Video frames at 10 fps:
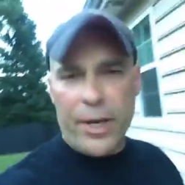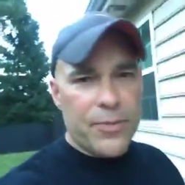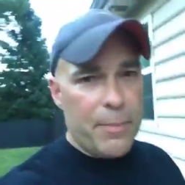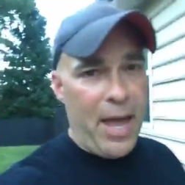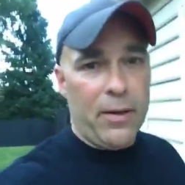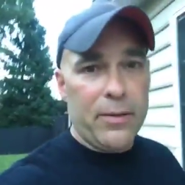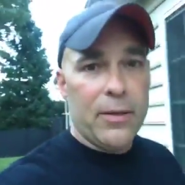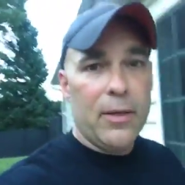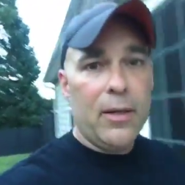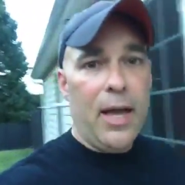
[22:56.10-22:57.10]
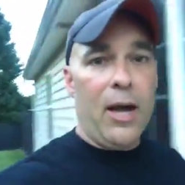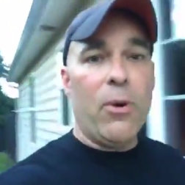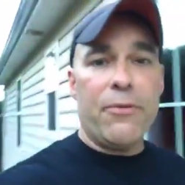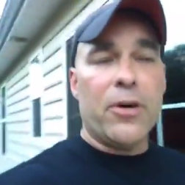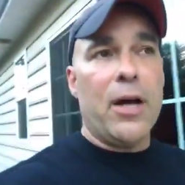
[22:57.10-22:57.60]
write them out.
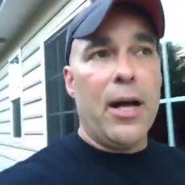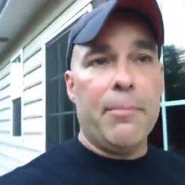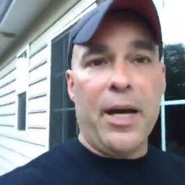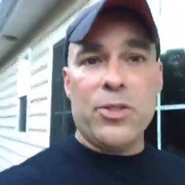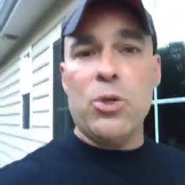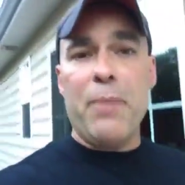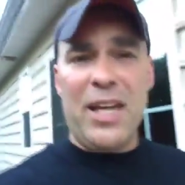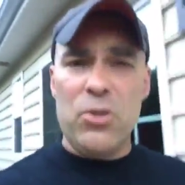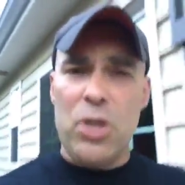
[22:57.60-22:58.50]
However, I do make